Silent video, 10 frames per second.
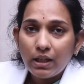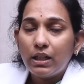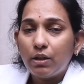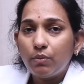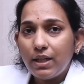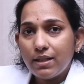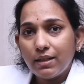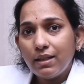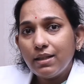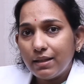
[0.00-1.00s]
Now these are
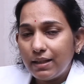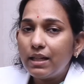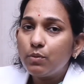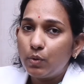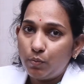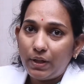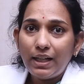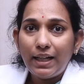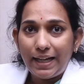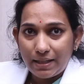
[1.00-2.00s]
the things which we
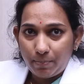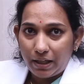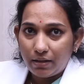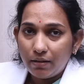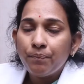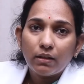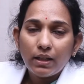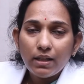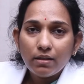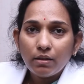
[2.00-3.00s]
can expect.
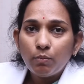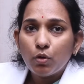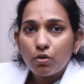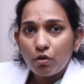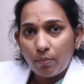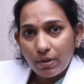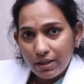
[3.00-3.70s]
These are the most common